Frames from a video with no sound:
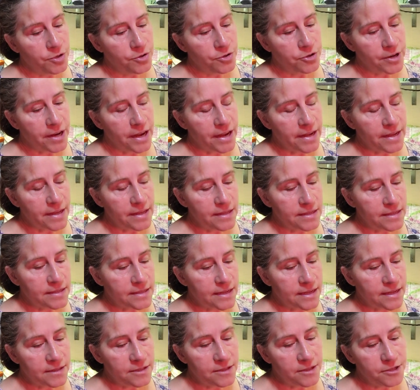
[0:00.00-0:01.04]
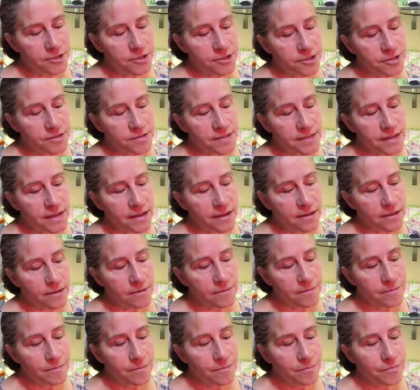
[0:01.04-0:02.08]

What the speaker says: dragon said to Tercel.